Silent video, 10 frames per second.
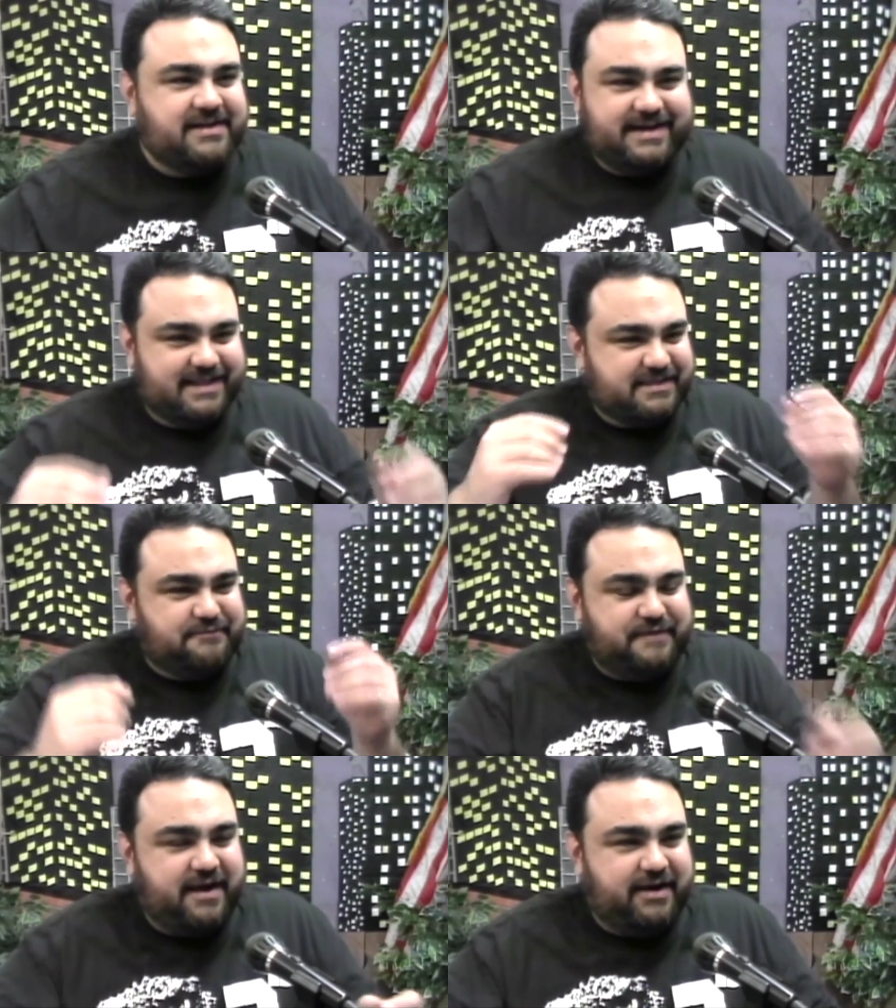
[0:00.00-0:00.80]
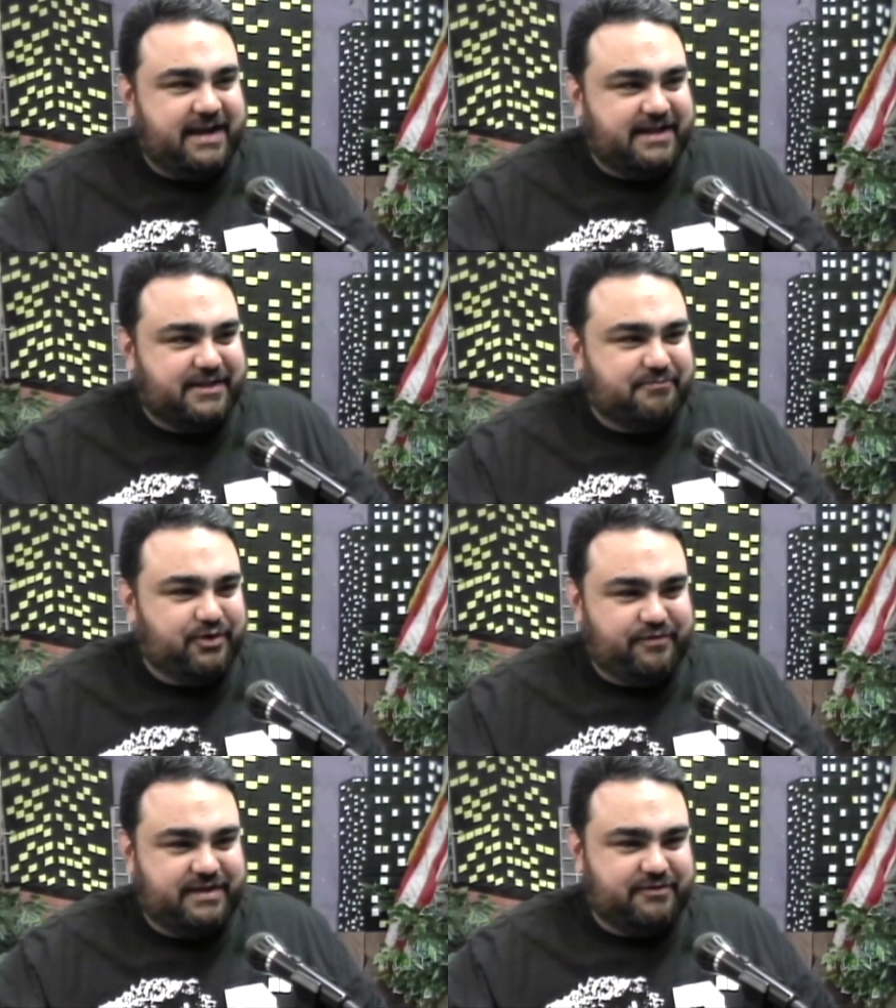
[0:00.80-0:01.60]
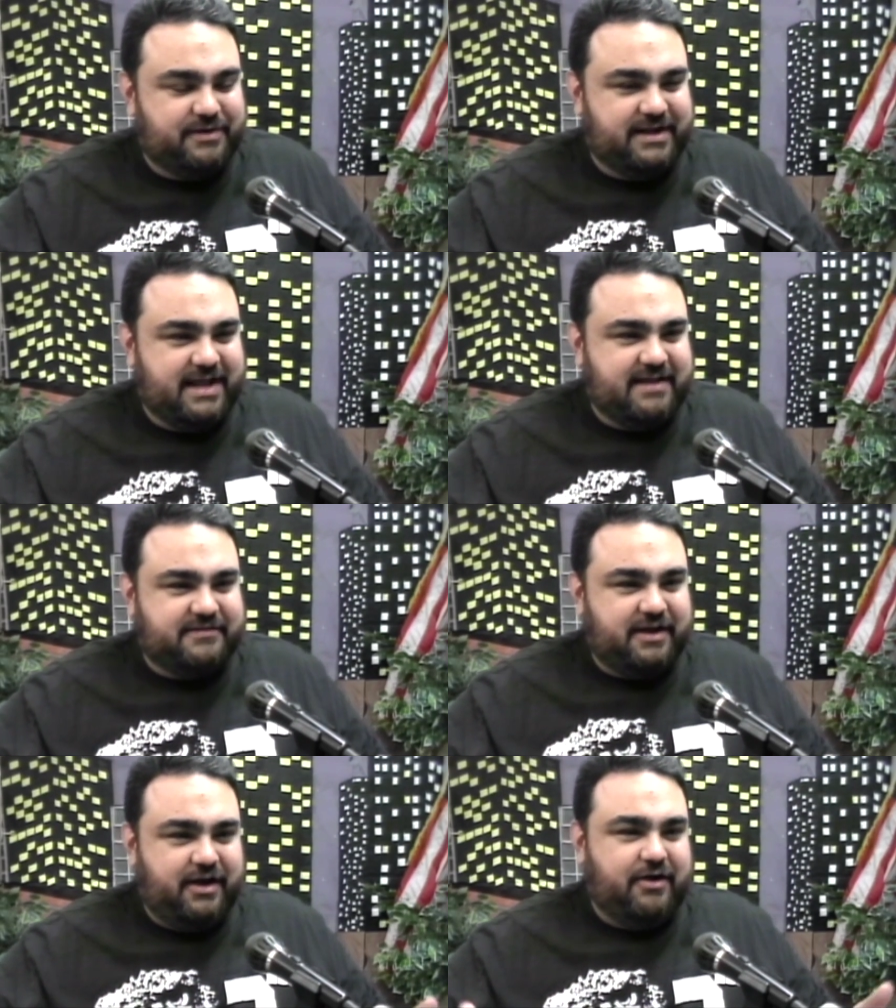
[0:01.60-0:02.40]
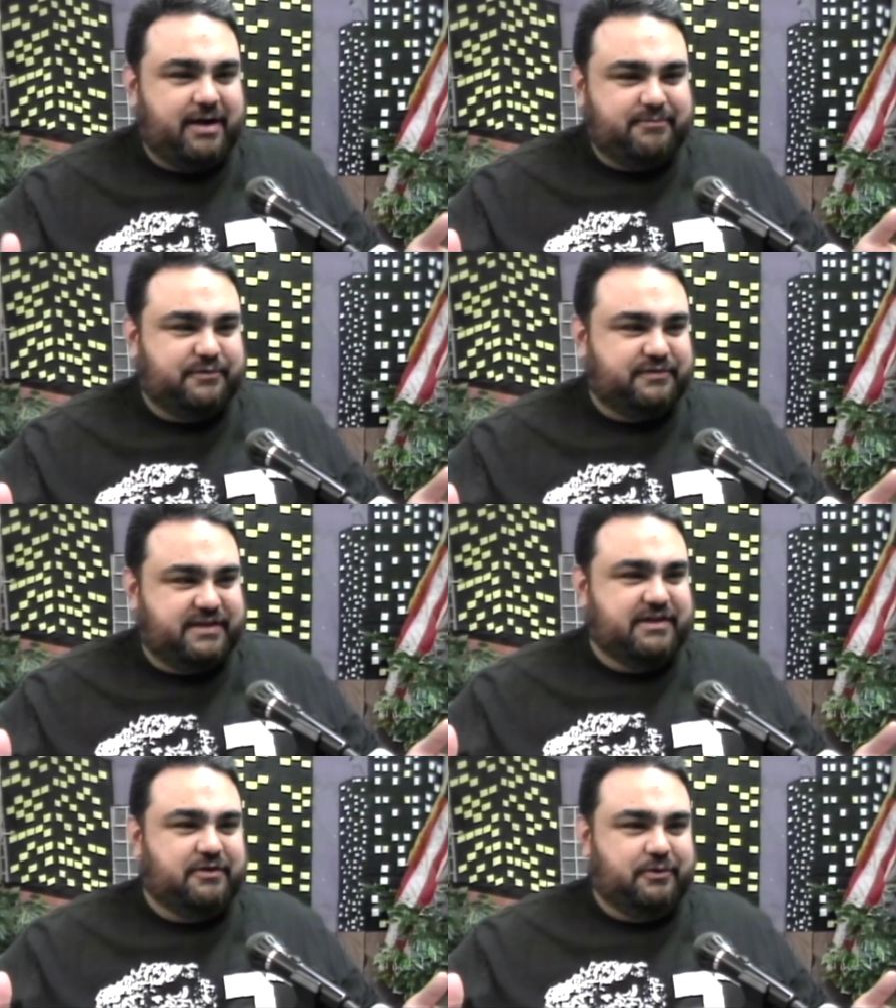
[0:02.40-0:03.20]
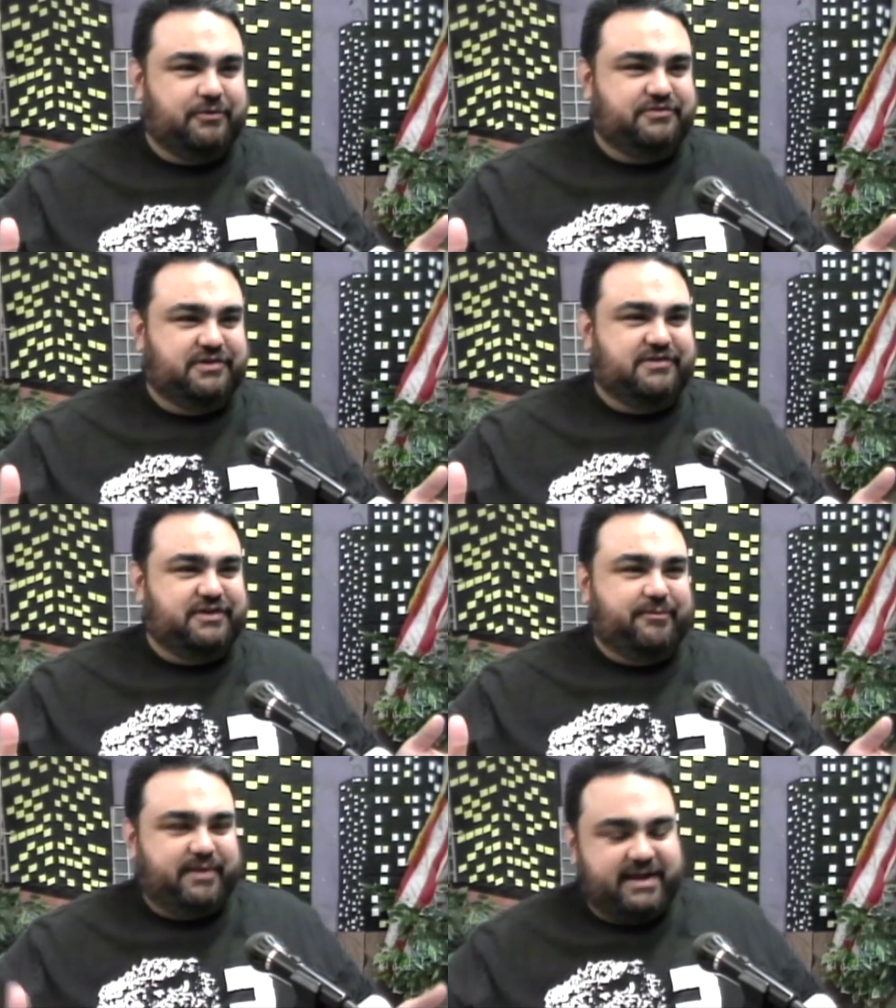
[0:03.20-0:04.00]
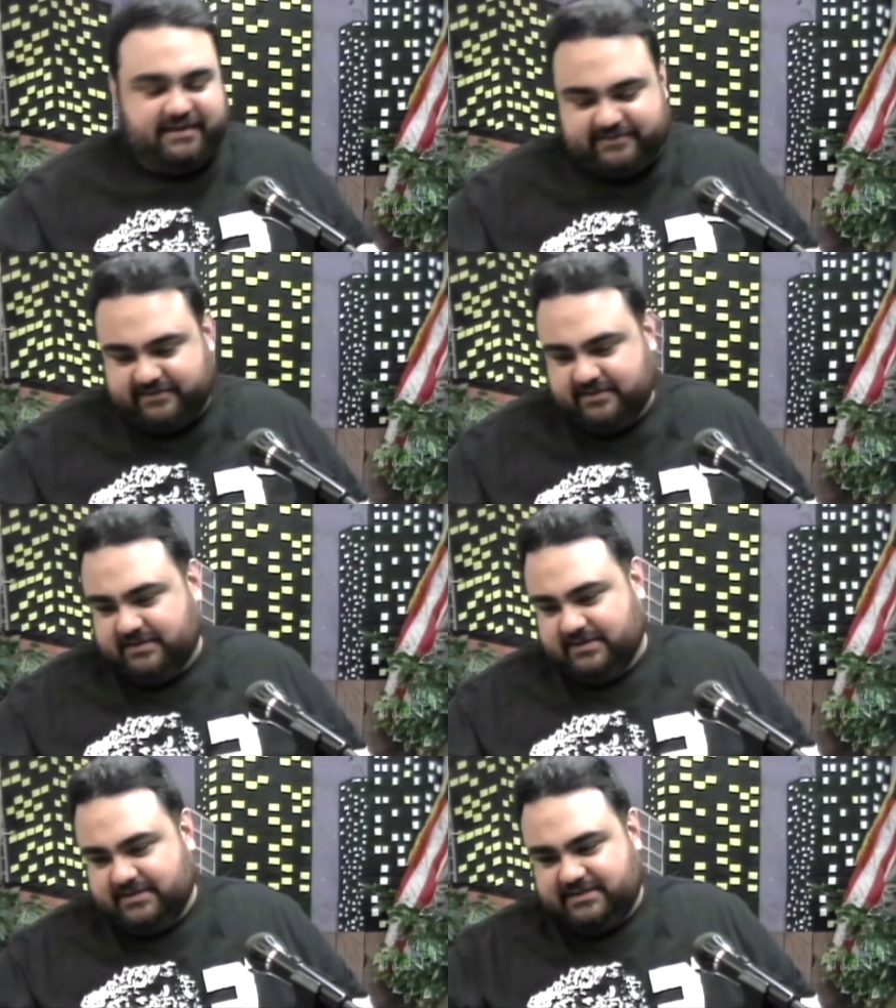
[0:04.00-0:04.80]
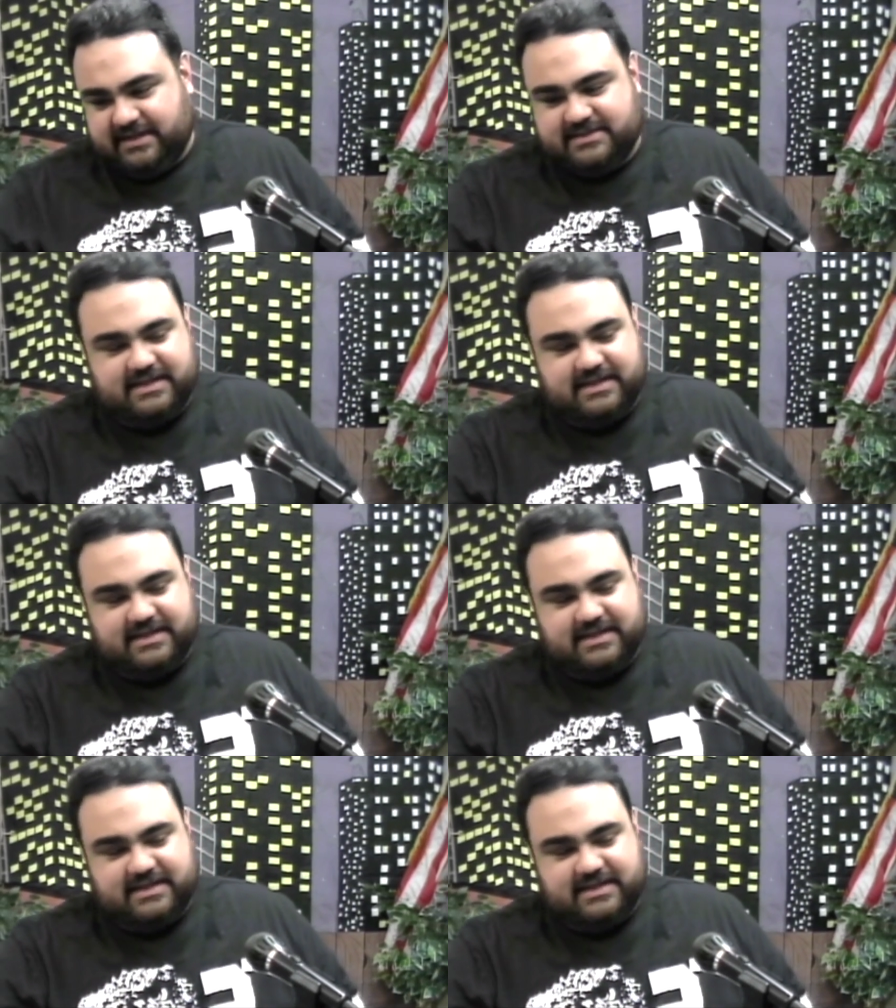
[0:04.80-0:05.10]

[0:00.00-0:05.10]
And at the very end of the movie, you realize, oh, I'm supposed to kill old Jar Jar Binks. Does